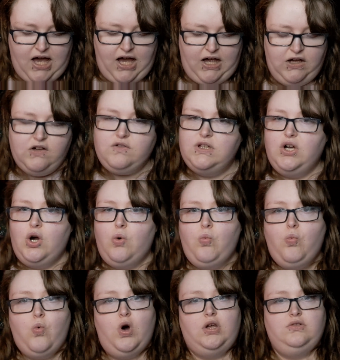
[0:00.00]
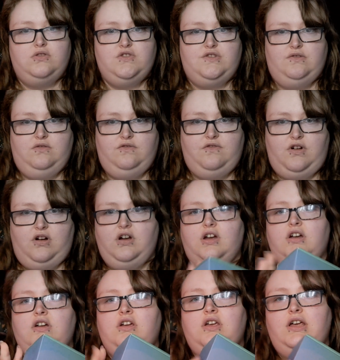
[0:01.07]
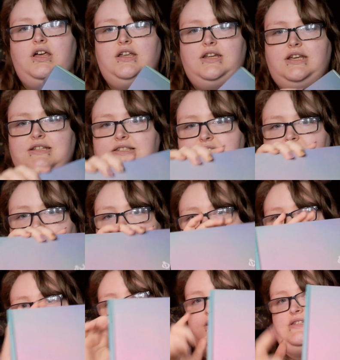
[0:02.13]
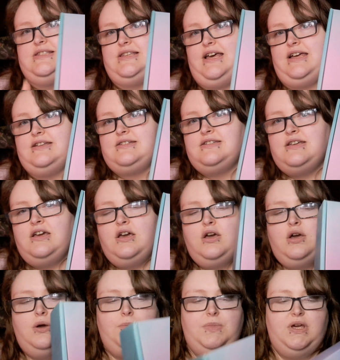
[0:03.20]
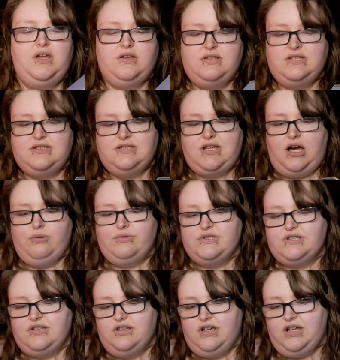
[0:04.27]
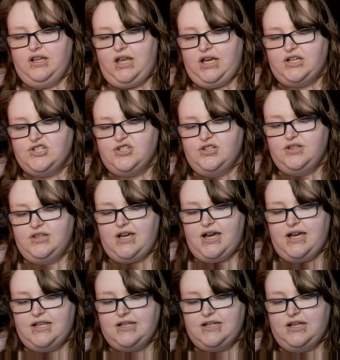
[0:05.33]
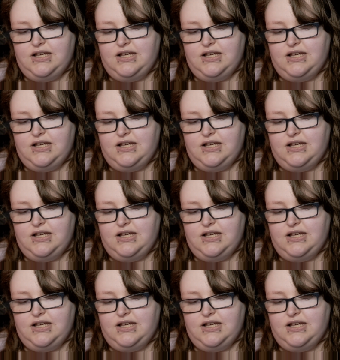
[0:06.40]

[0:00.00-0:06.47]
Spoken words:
I only got one so far, and it's the Judy set because that was the collection that